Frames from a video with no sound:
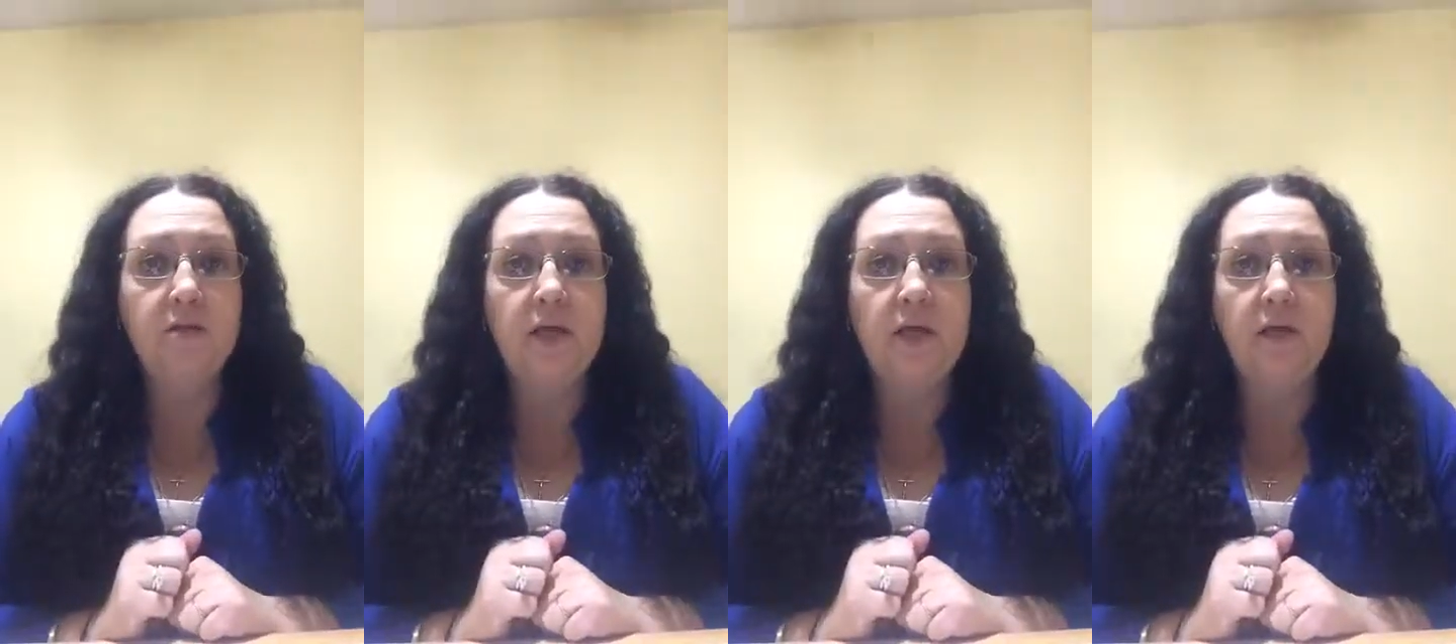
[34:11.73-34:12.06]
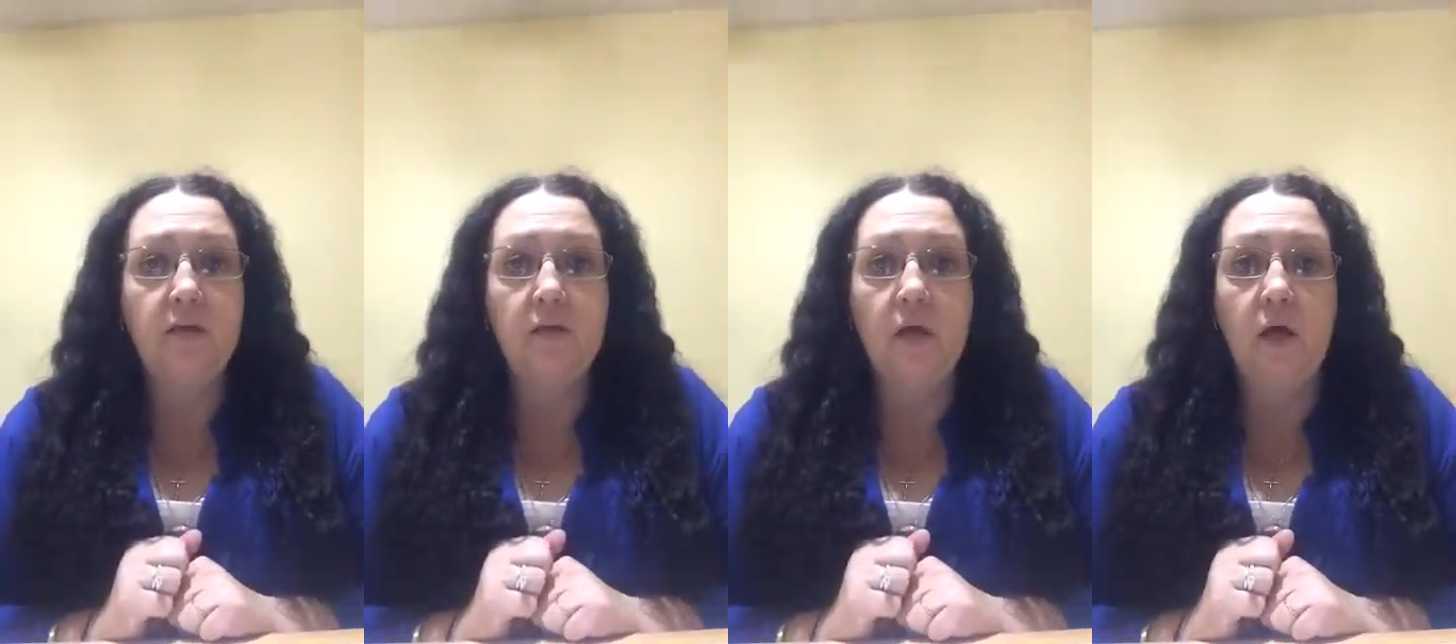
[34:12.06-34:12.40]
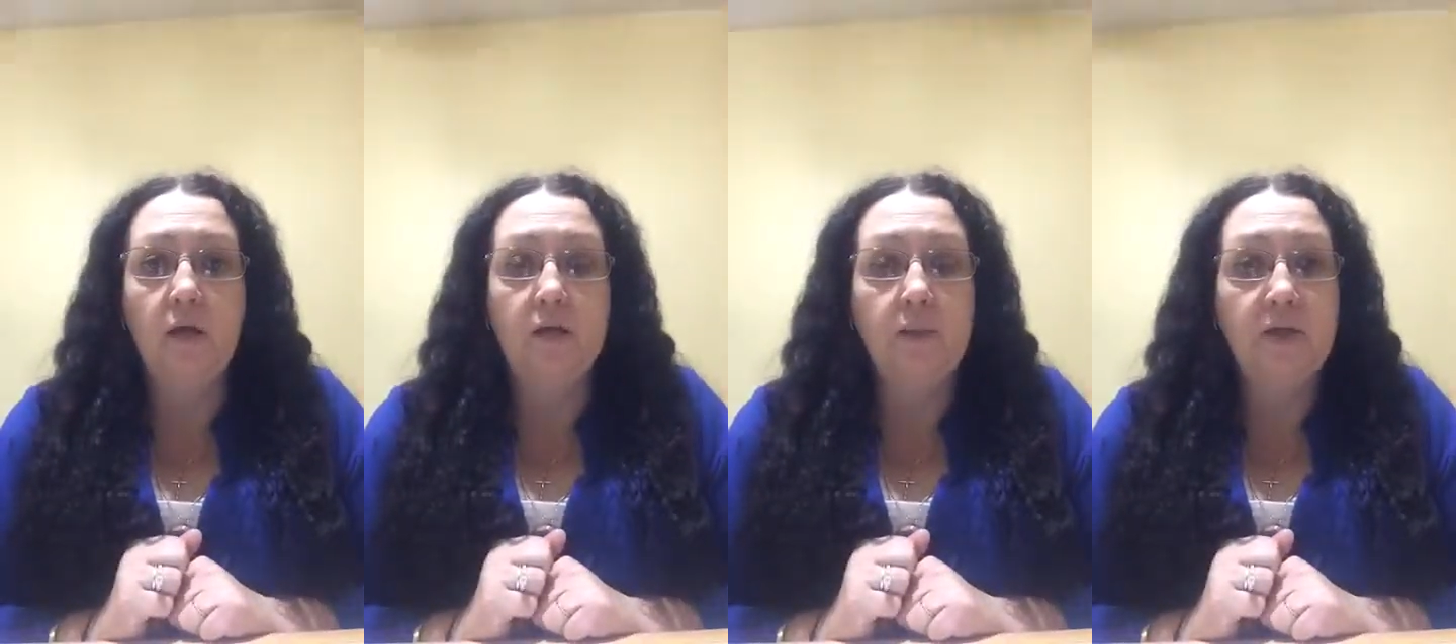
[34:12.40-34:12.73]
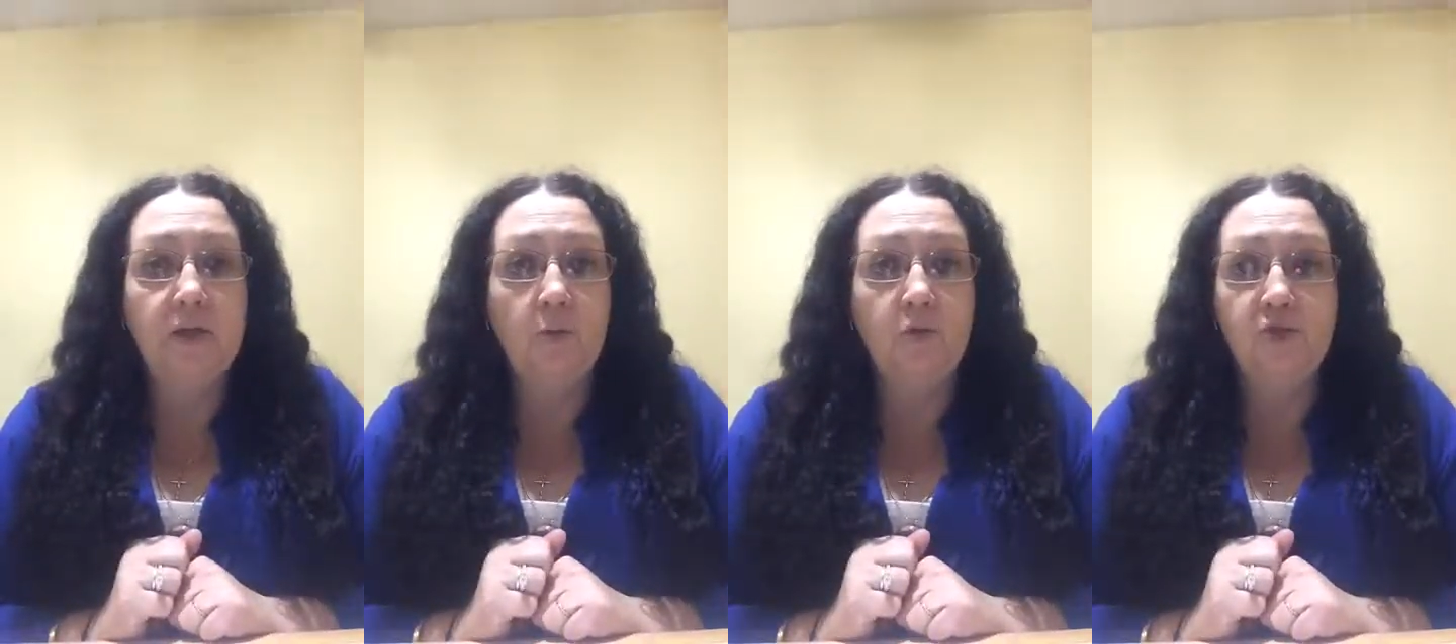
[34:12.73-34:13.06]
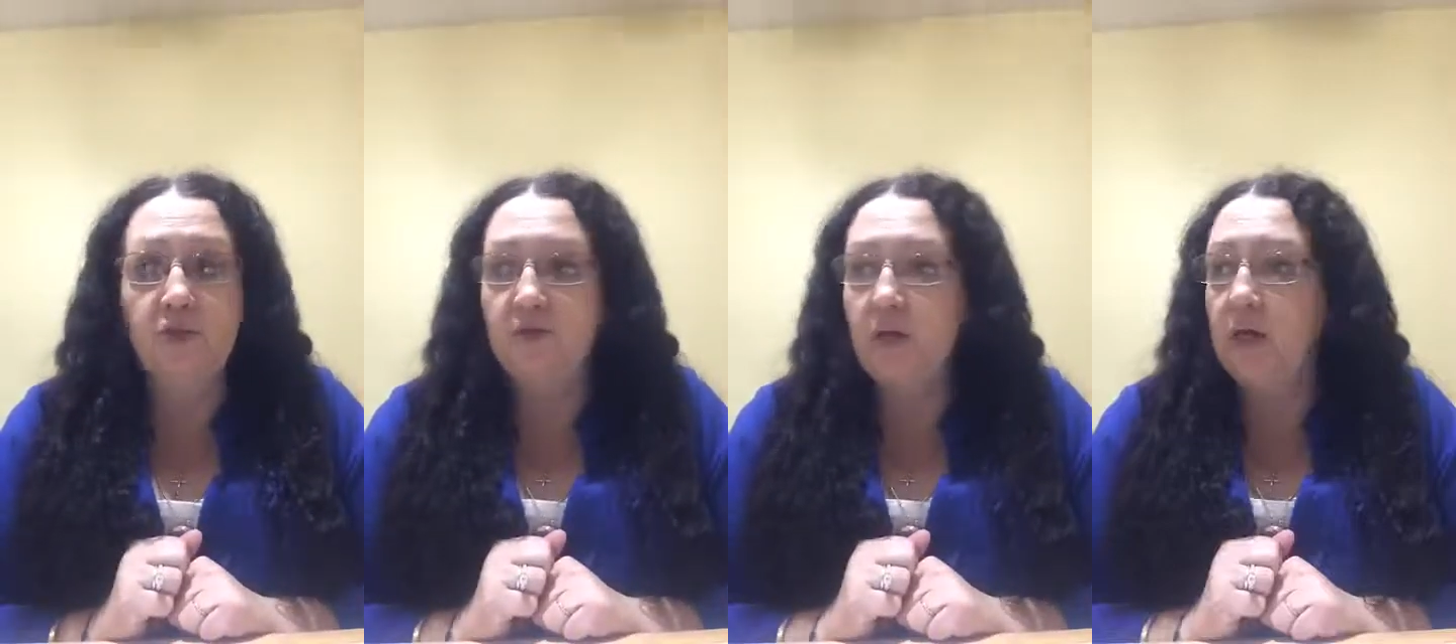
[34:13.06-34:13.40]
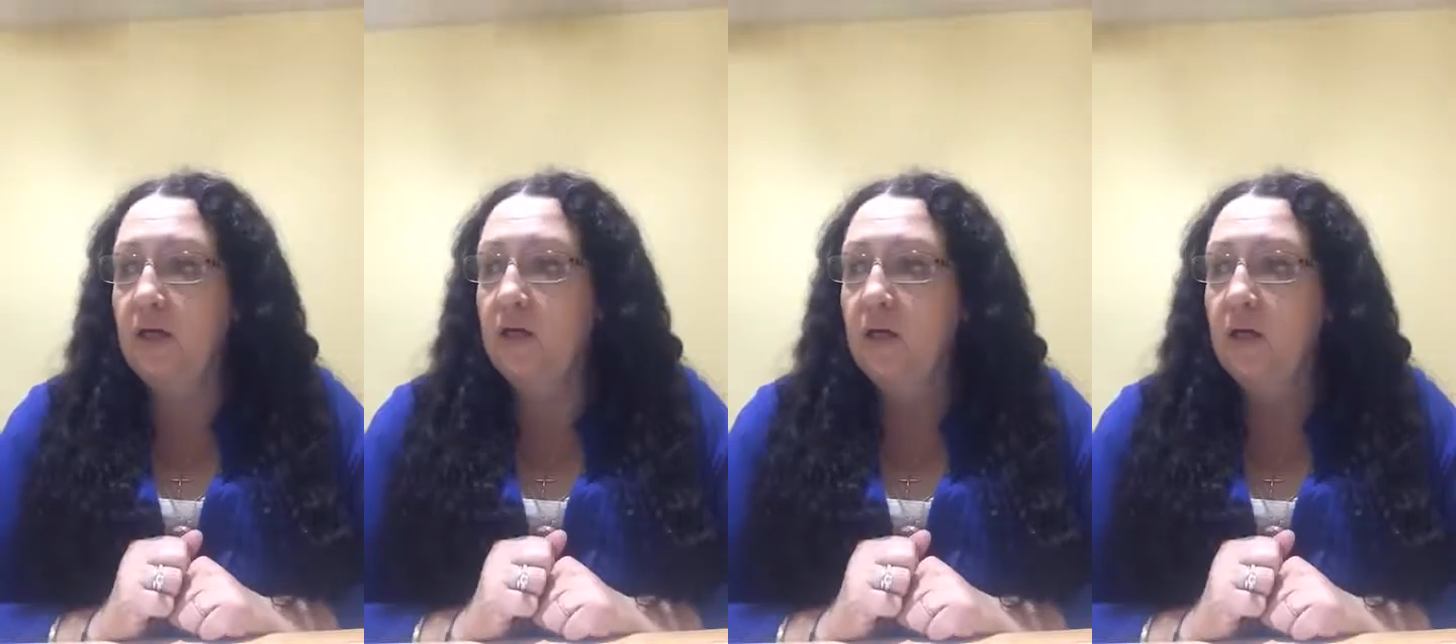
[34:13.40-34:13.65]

and let me know what you think.